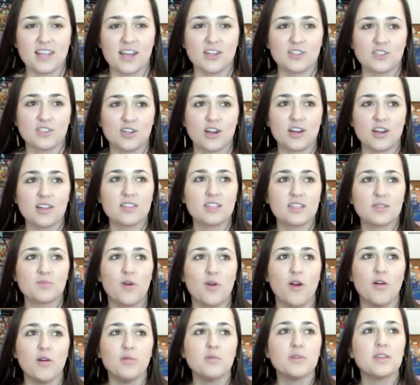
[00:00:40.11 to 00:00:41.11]
I've started this
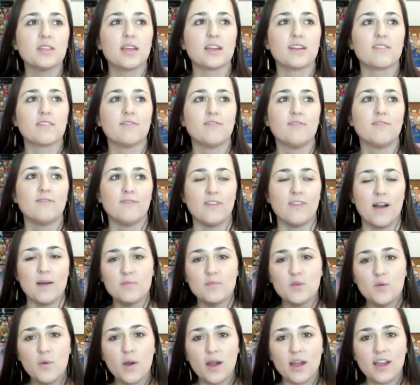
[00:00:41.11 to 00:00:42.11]
probably, like,
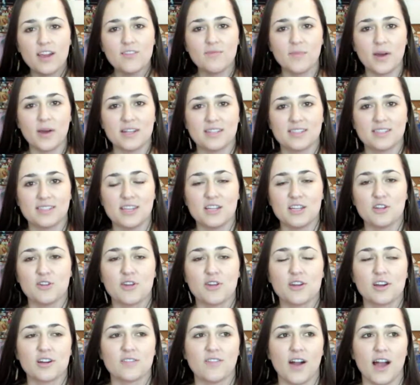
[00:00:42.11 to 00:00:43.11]
February of my senior
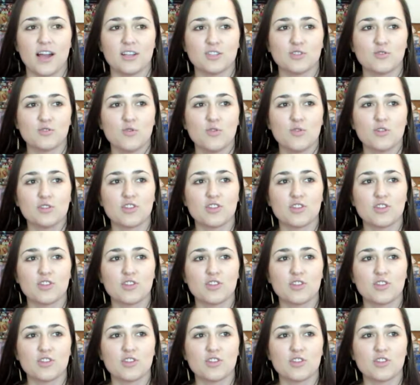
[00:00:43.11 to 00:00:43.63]
year of high school,